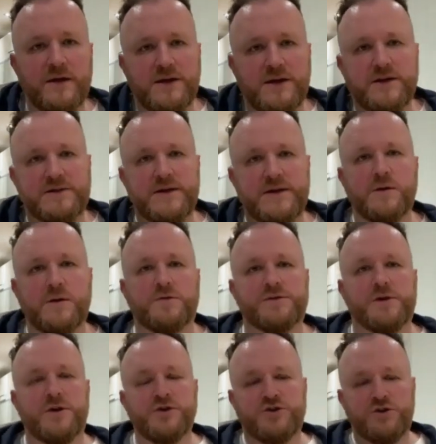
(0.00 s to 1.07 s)
a dinner table?
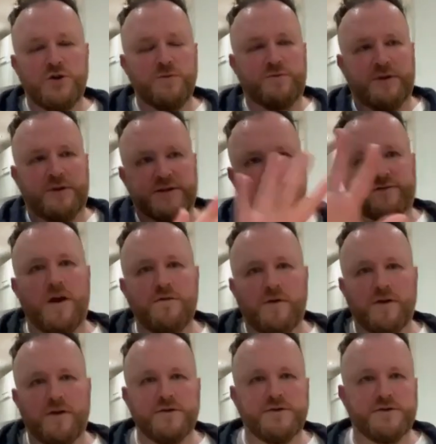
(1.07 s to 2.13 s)
So it's you plus 5
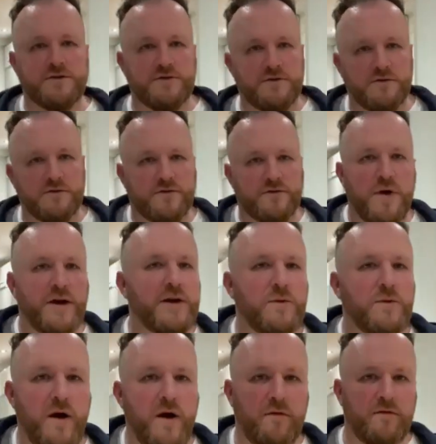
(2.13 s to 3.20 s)
others from
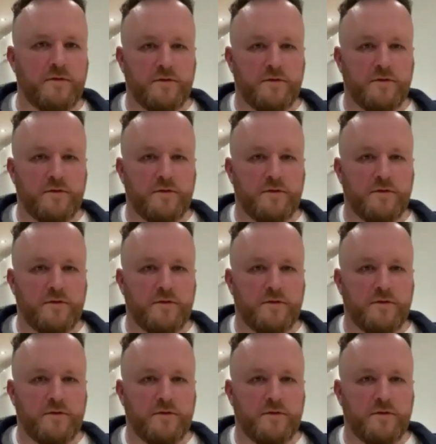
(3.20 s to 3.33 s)
anywhere.